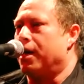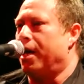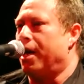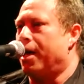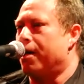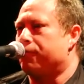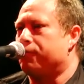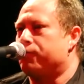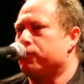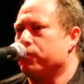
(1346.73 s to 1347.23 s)

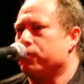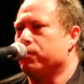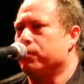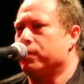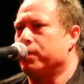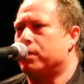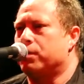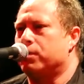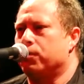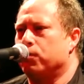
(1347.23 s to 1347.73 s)

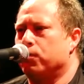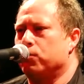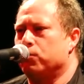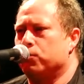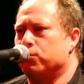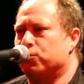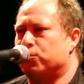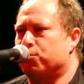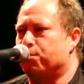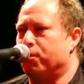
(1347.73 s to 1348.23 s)
After it
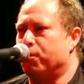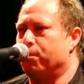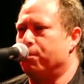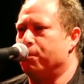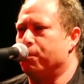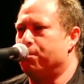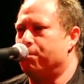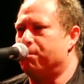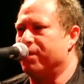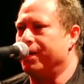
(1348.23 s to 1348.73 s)
glows
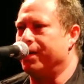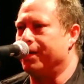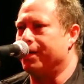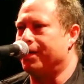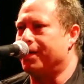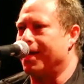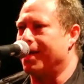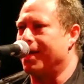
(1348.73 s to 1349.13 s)
purple pink,